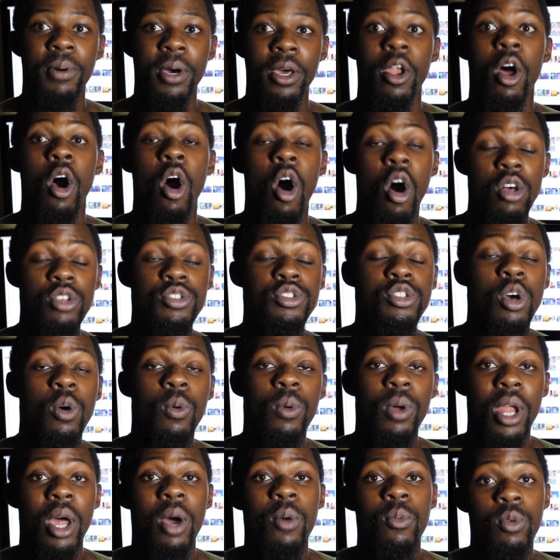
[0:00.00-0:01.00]
But also
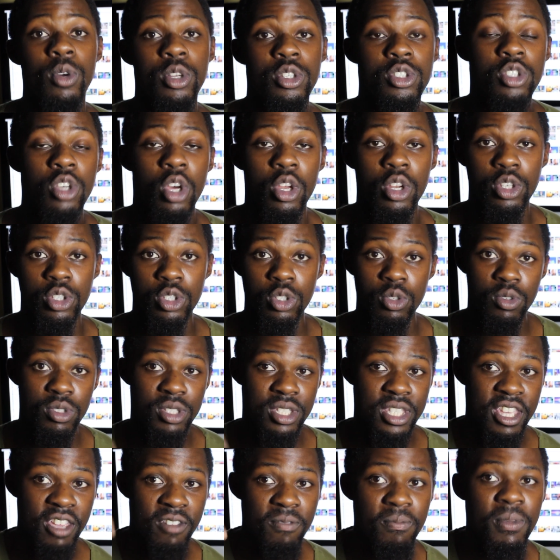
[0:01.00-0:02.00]
what I want y'all to do
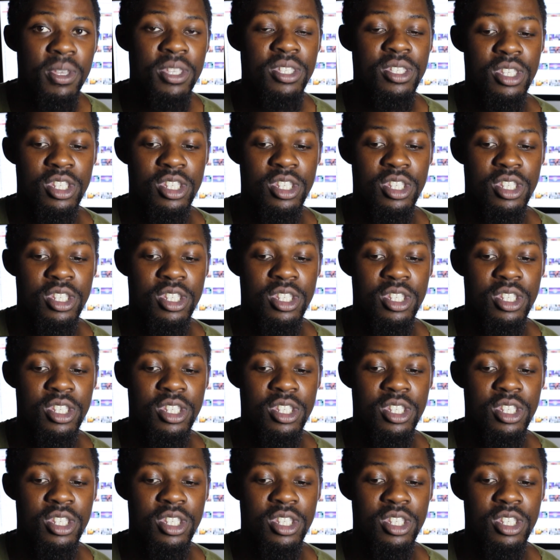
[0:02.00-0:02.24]
is give me